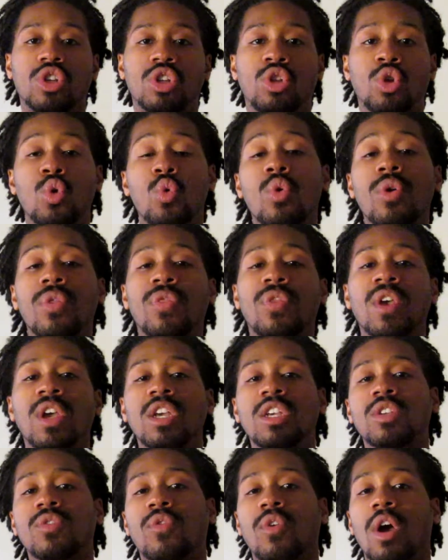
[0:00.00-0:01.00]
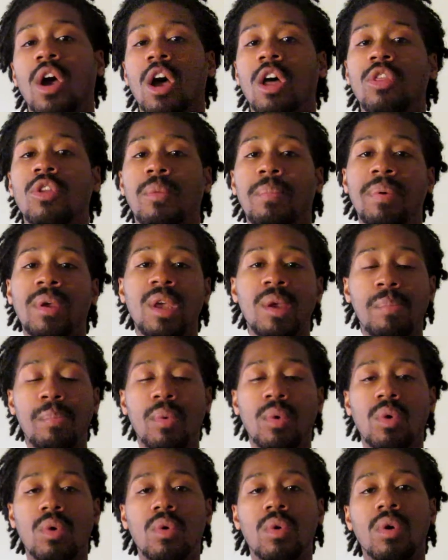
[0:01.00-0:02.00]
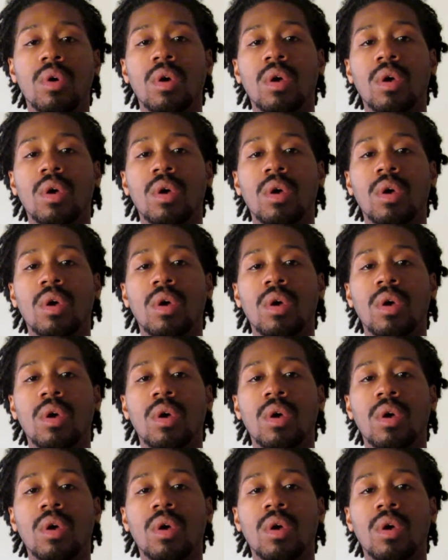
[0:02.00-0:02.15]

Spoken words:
doing things for other people.